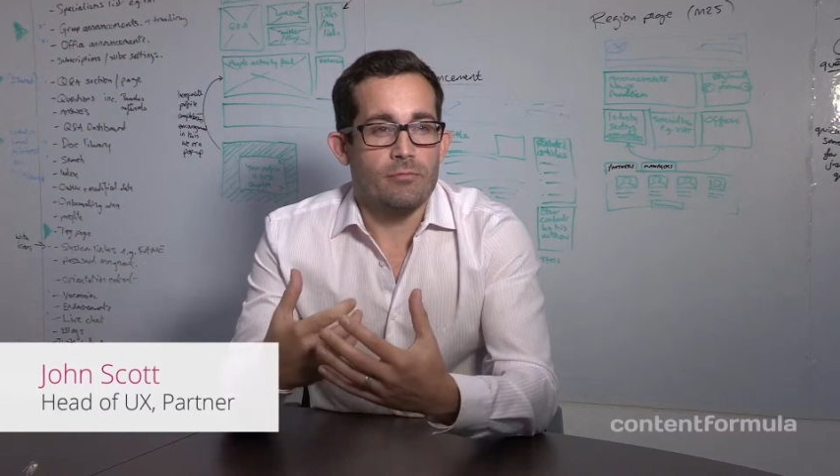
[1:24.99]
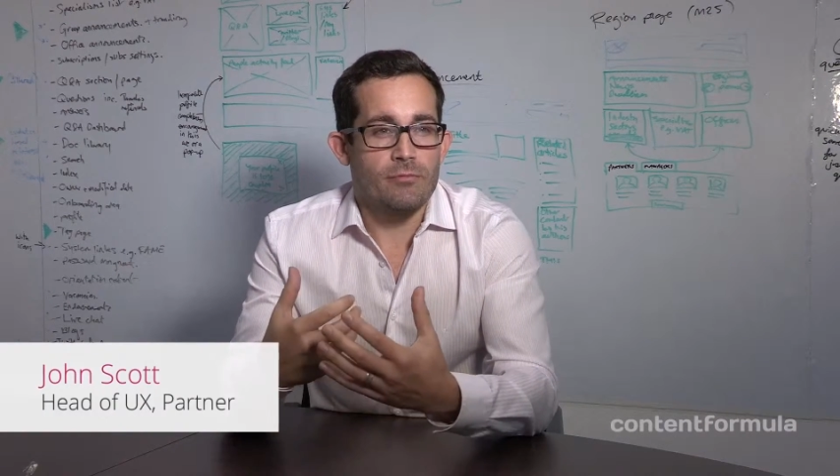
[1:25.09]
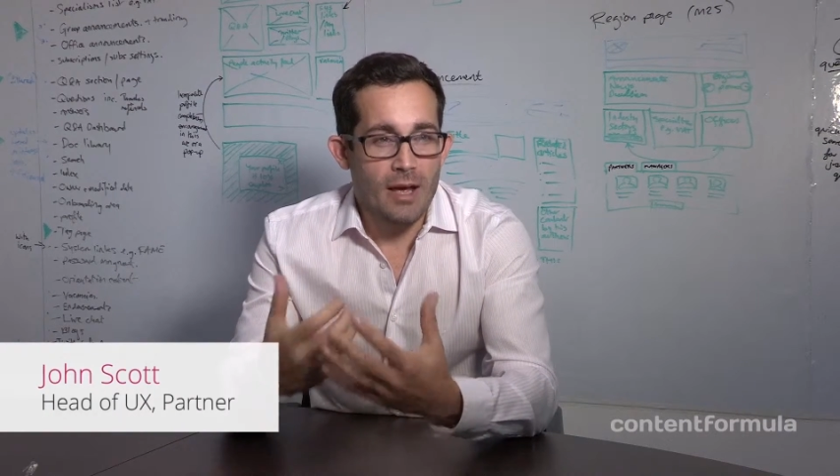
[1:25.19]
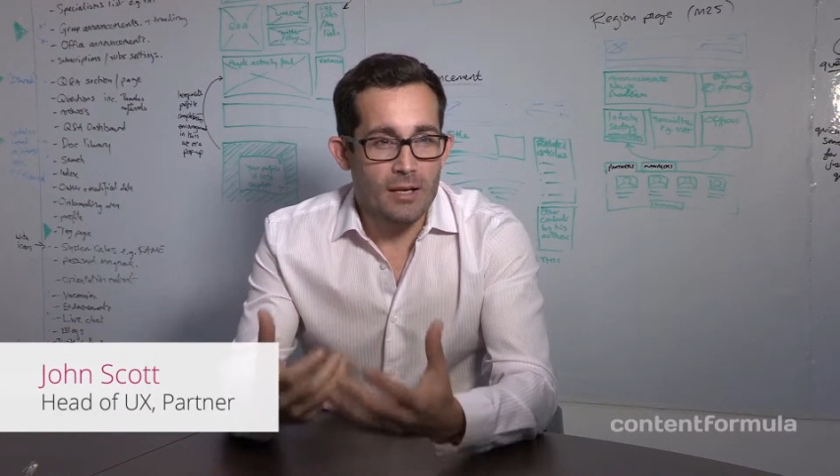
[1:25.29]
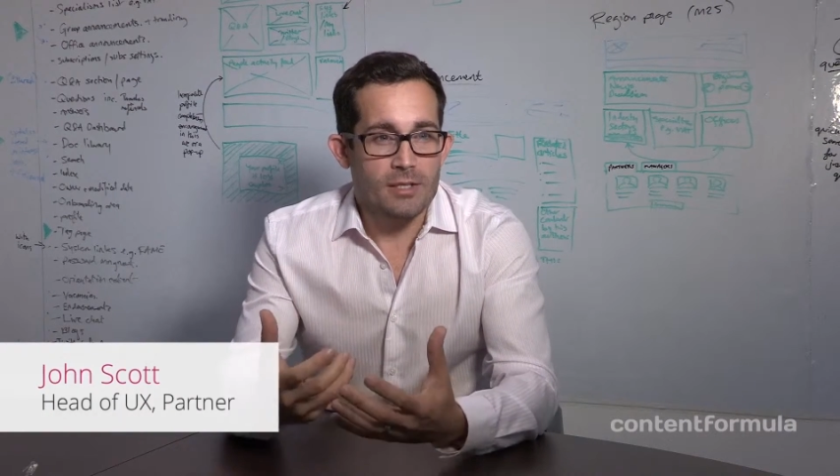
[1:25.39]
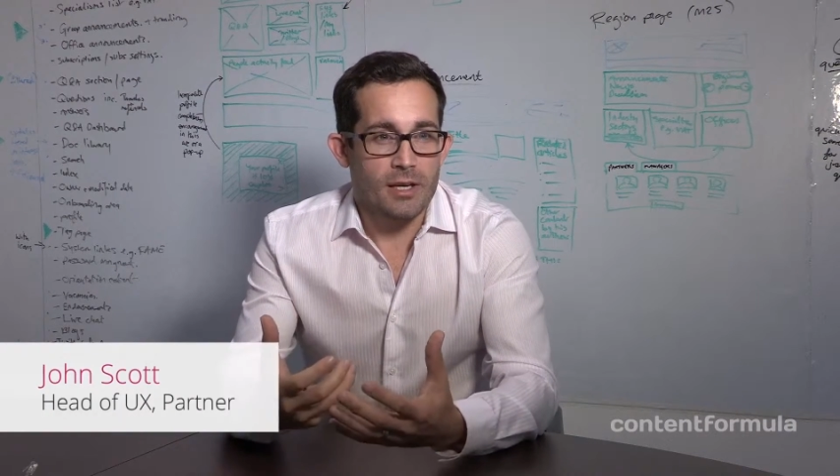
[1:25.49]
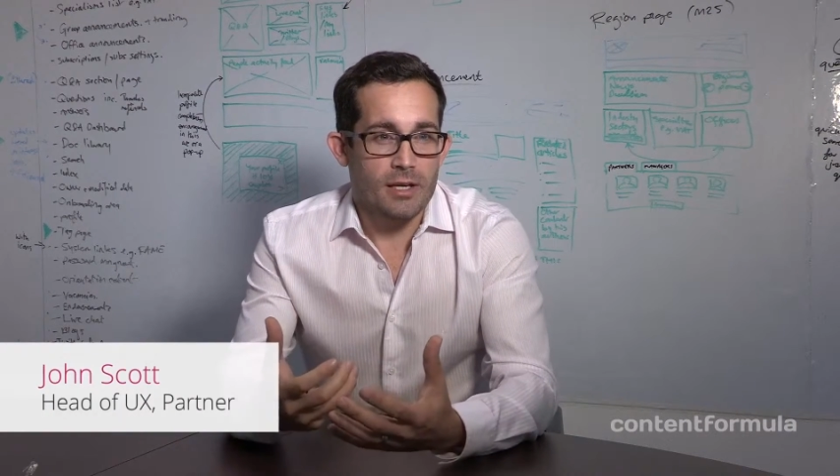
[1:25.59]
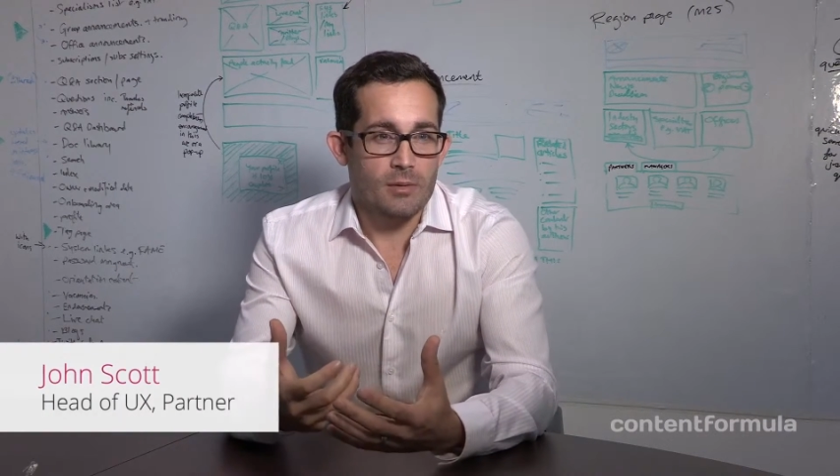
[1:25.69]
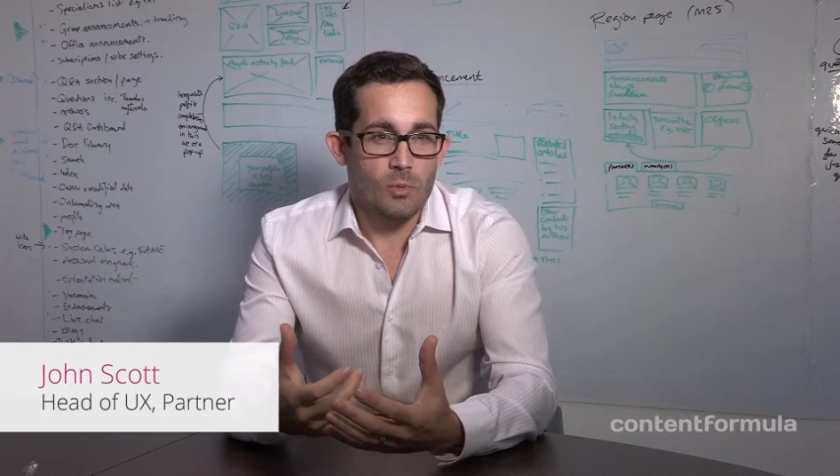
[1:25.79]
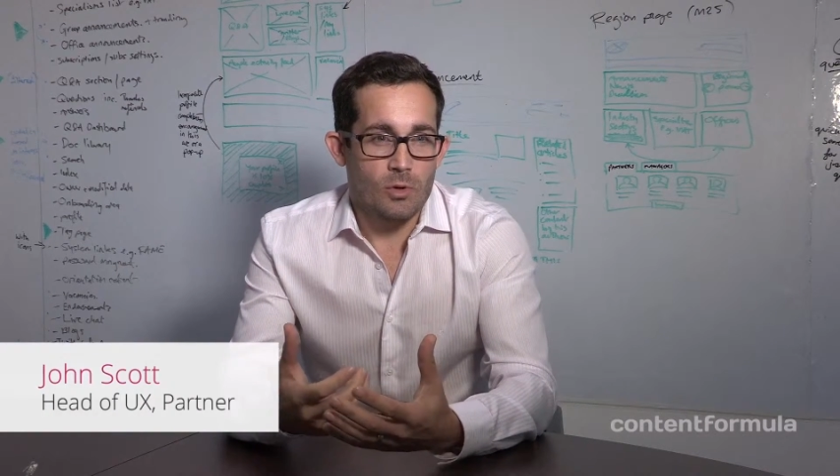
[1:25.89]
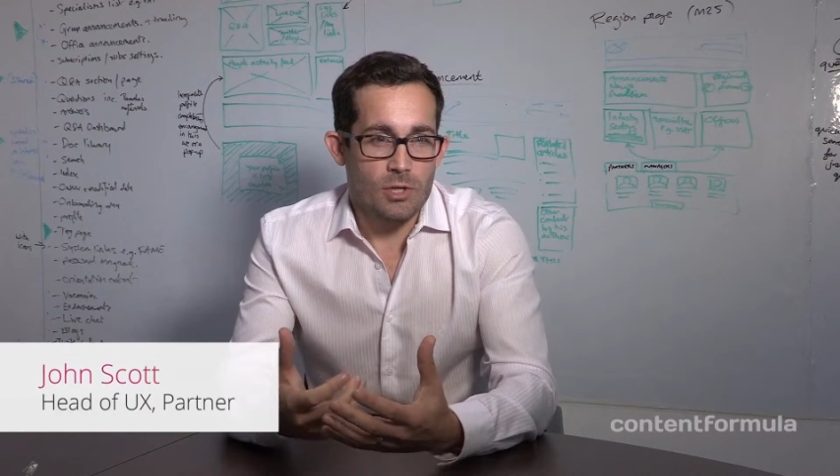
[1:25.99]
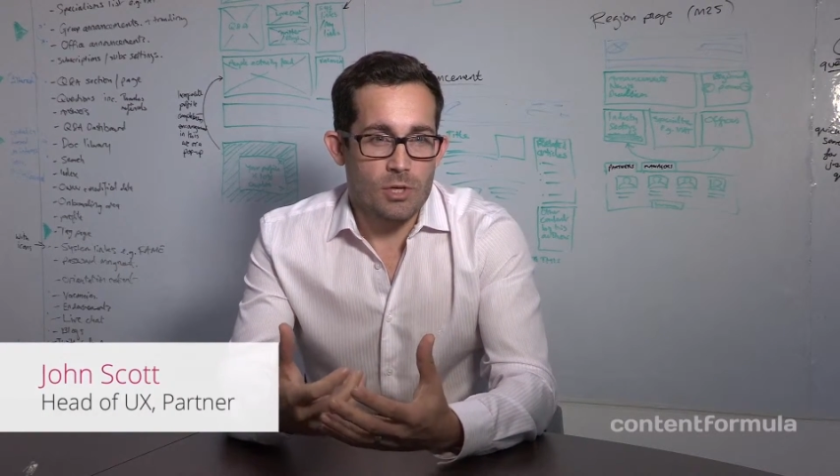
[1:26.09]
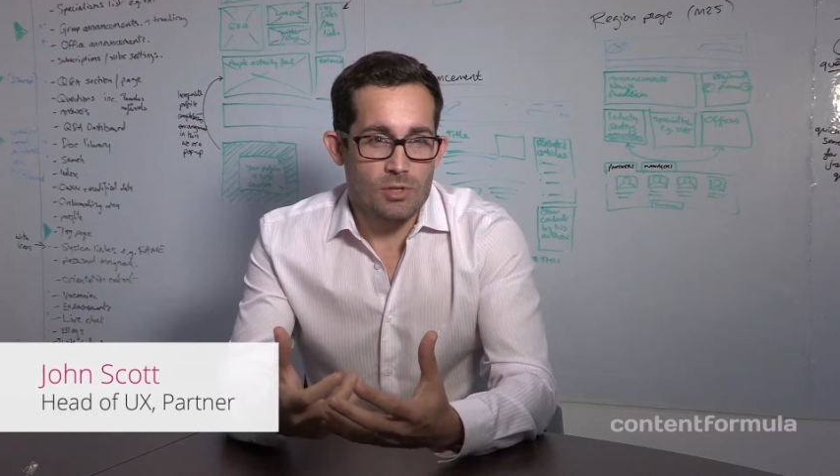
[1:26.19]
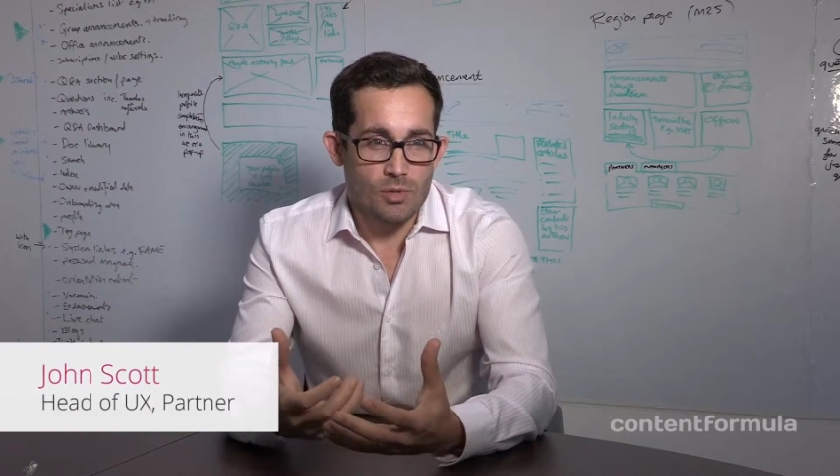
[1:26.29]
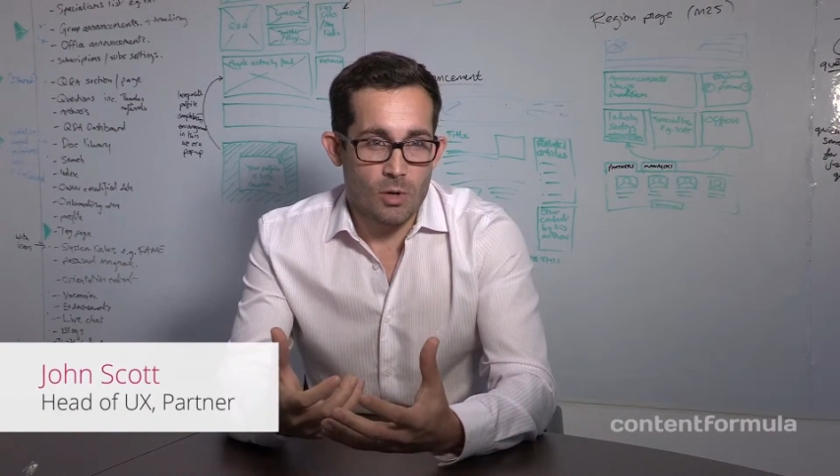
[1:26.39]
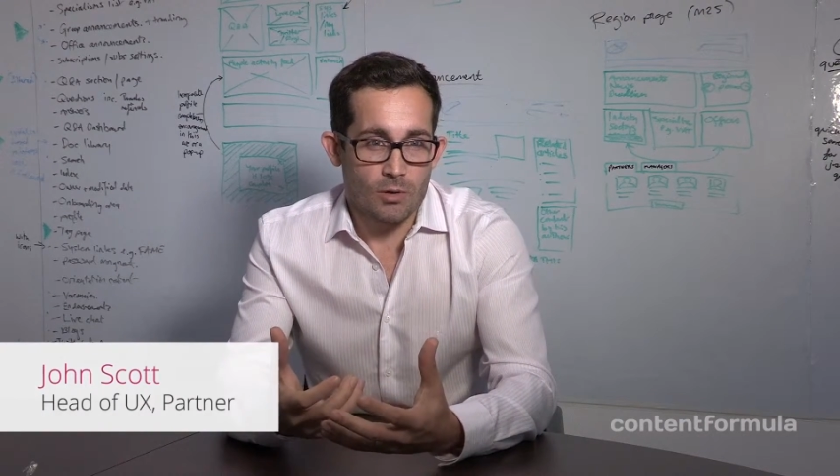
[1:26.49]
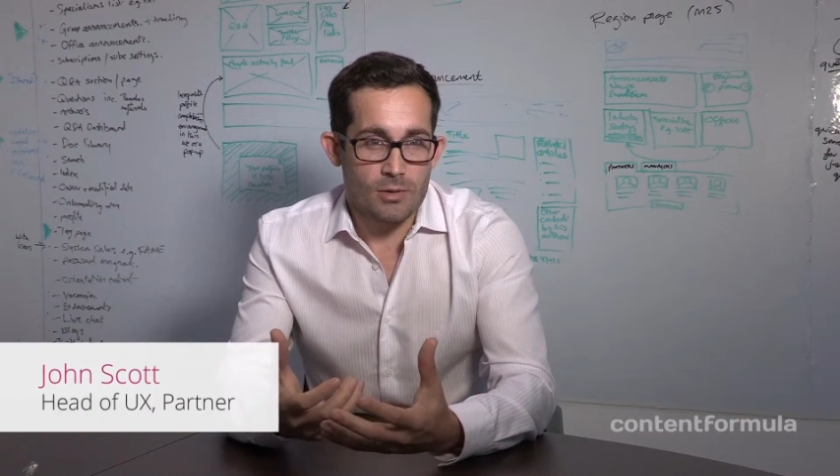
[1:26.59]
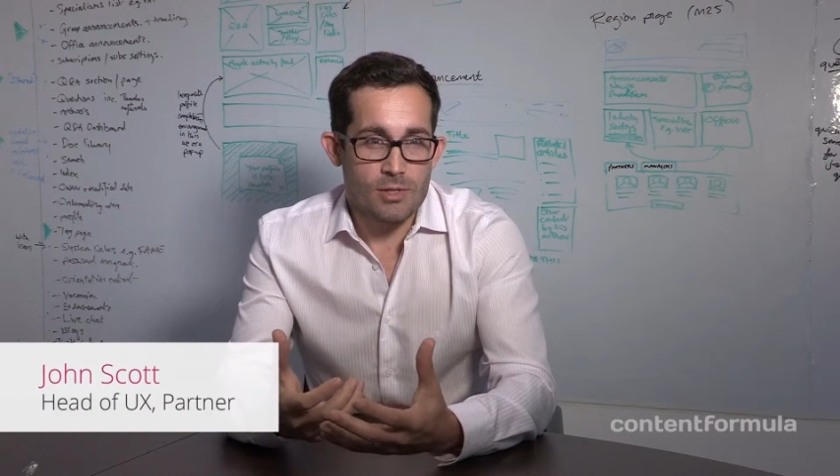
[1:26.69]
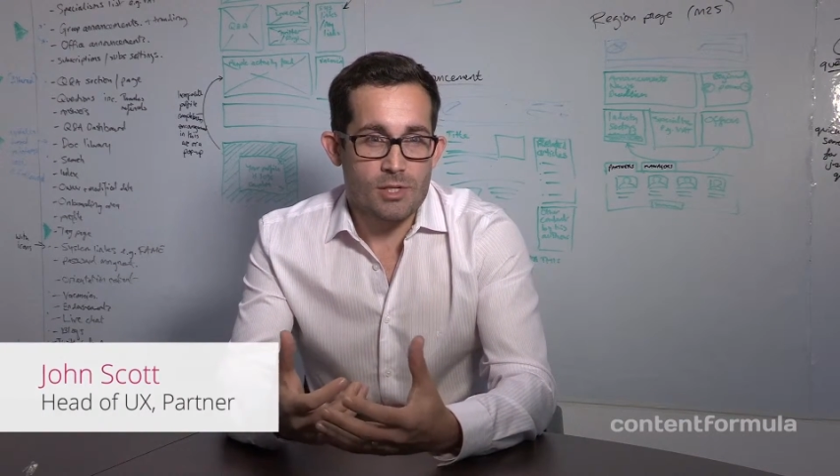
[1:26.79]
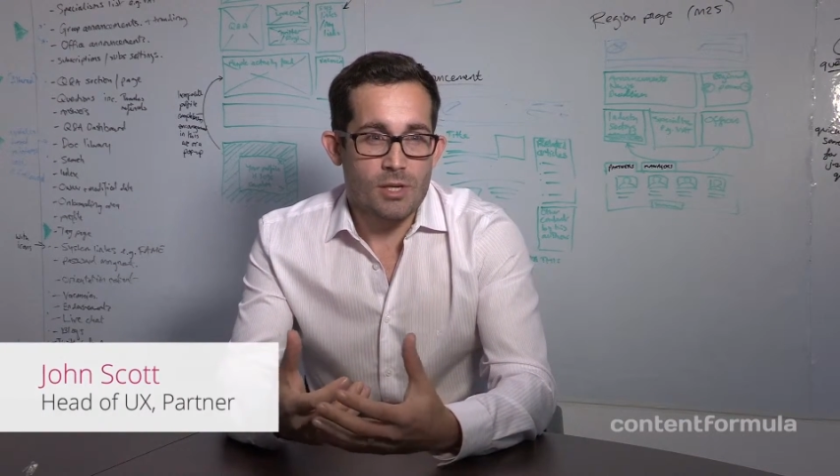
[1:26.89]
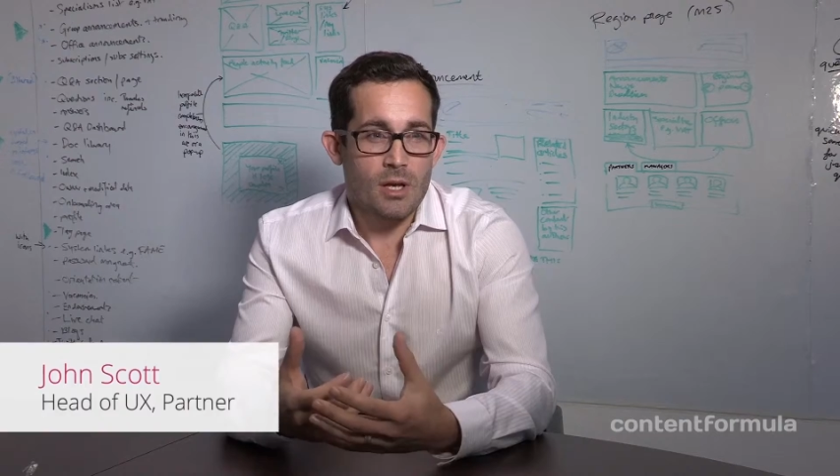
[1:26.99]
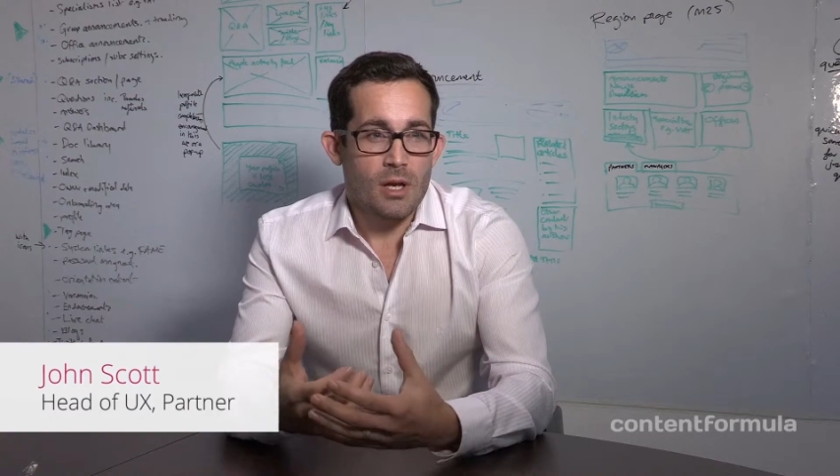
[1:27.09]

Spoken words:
validate what the user wants